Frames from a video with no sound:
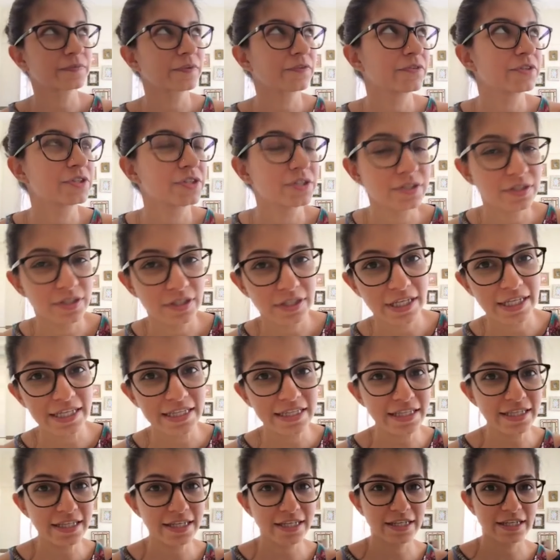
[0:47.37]
which is the
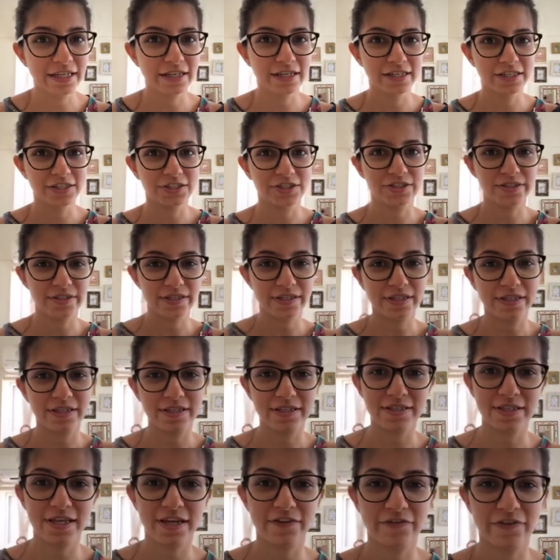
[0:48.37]
Hindi and English
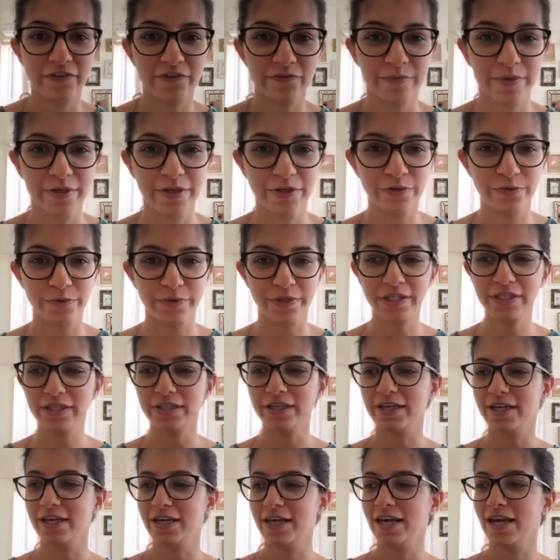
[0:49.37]
series that we've been doing.